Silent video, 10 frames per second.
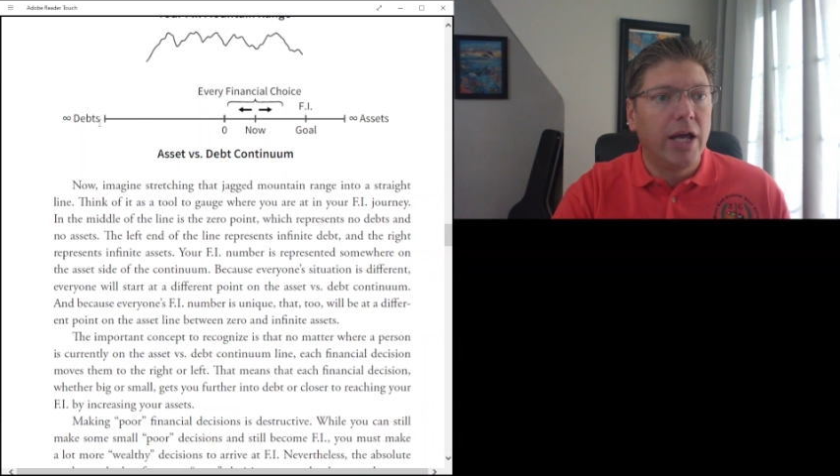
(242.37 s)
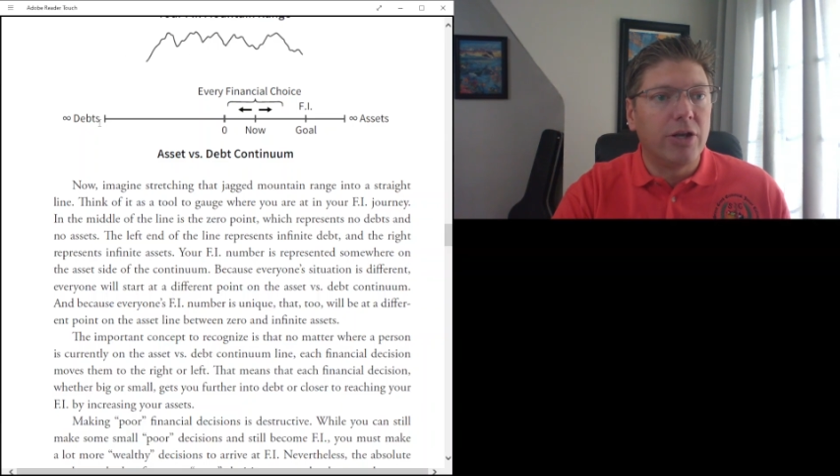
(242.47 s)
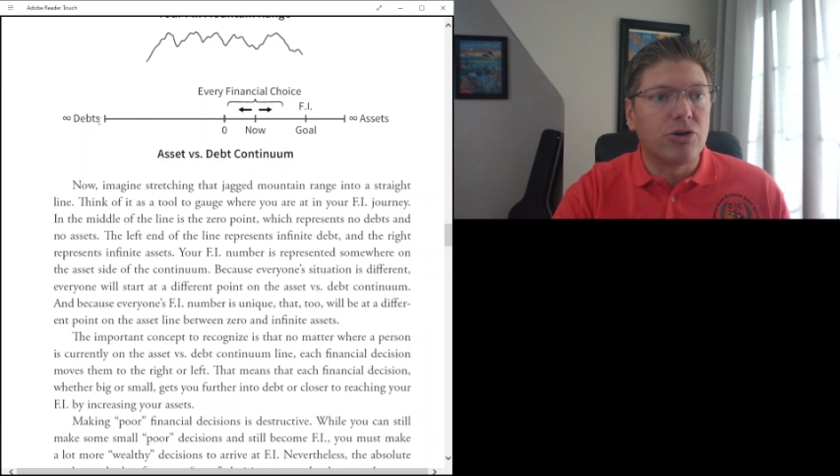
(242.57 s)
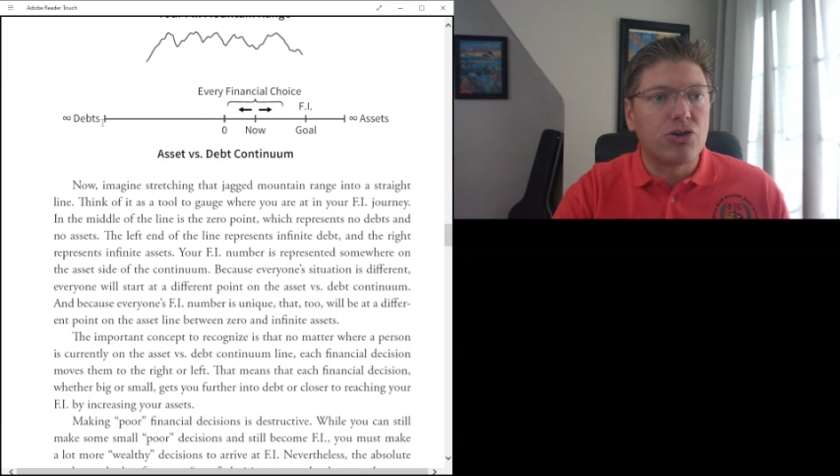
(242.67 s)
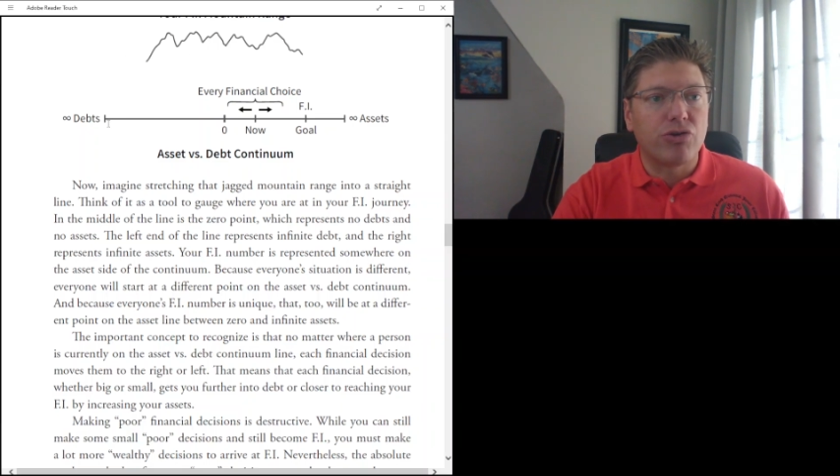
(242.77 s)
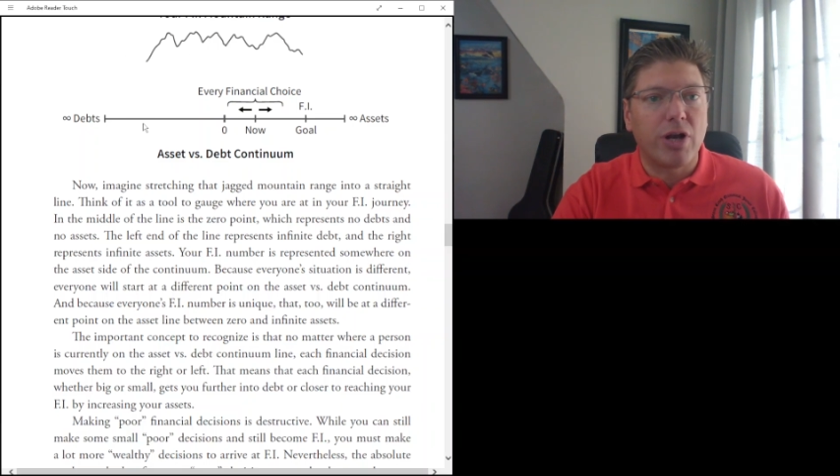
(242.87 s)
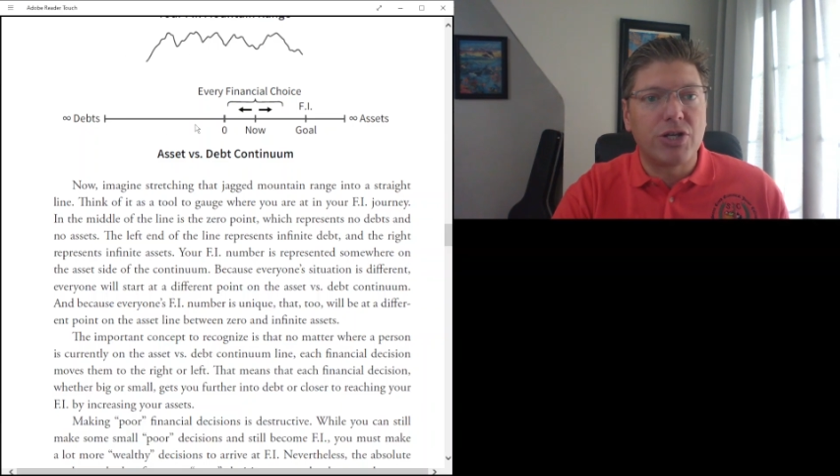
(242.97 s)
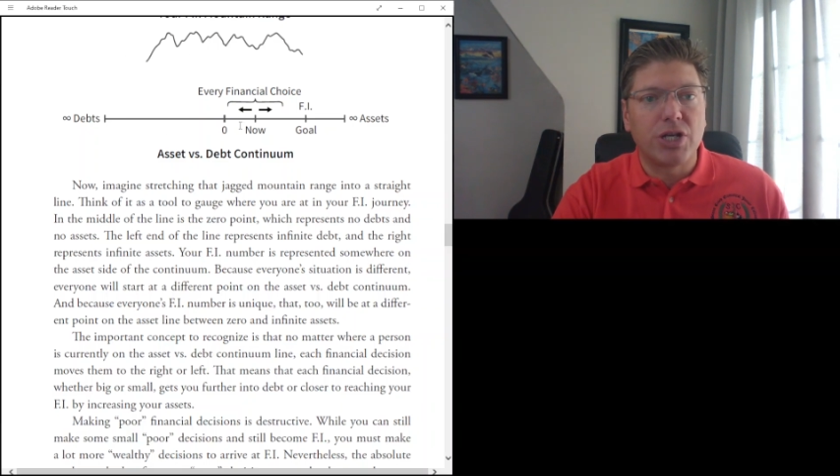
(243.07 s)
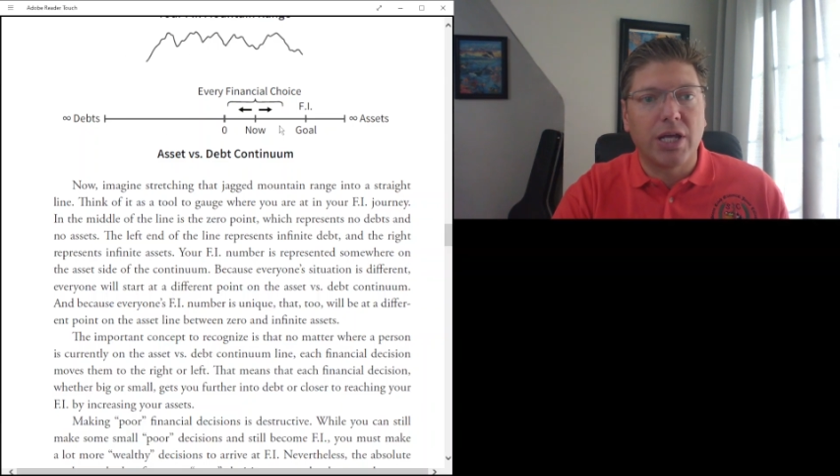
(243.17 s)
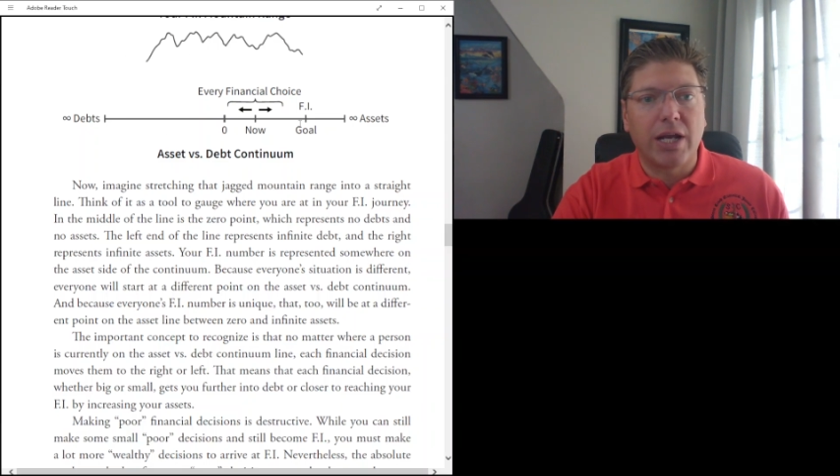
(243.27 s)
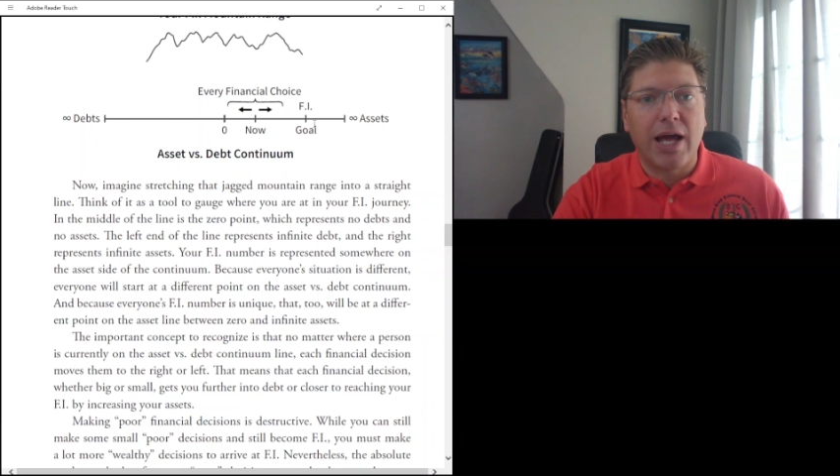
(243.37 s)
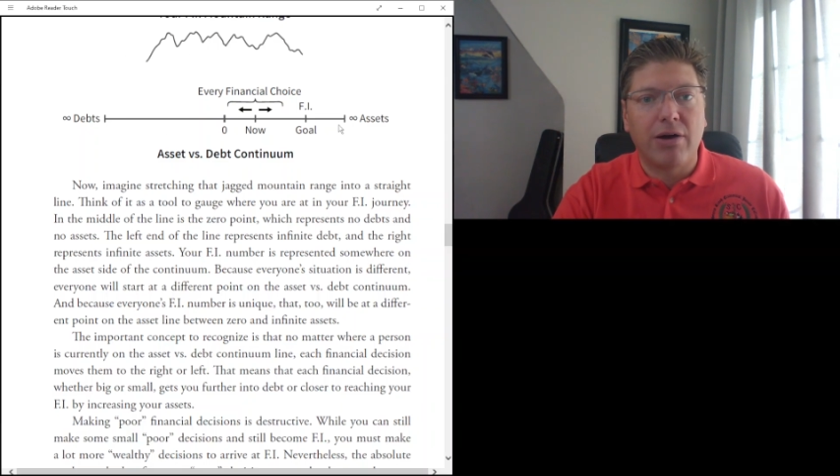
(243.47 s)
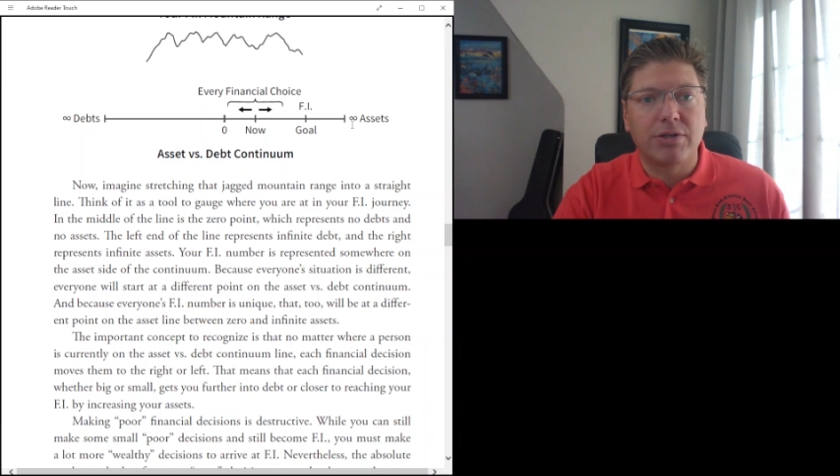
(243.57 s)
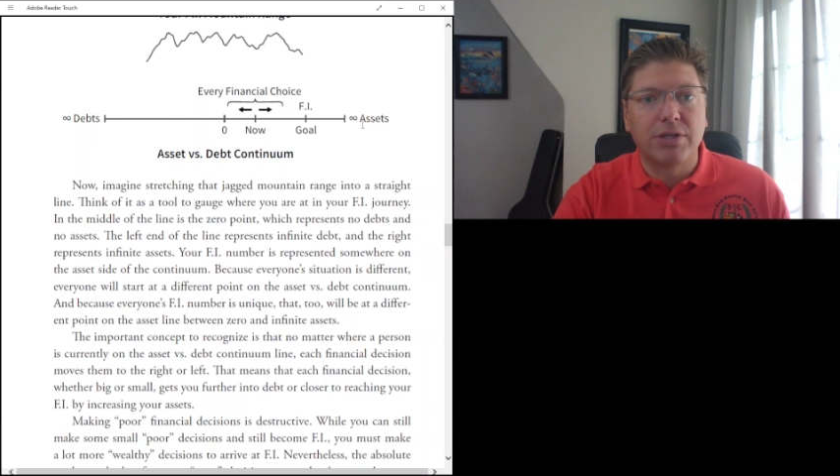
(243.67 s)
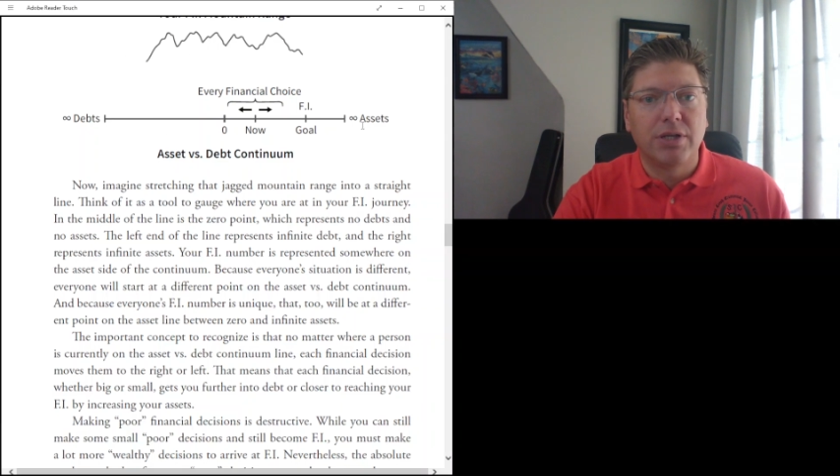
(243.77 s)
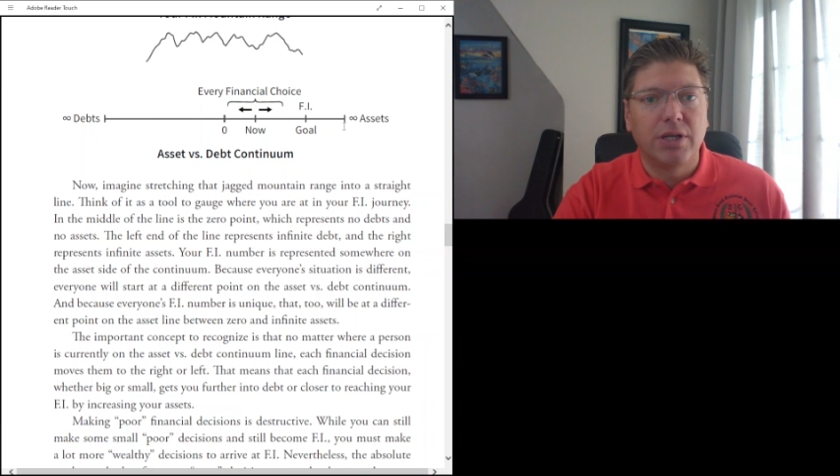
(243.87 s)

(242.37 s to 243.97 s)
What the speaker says: and you're stretching it out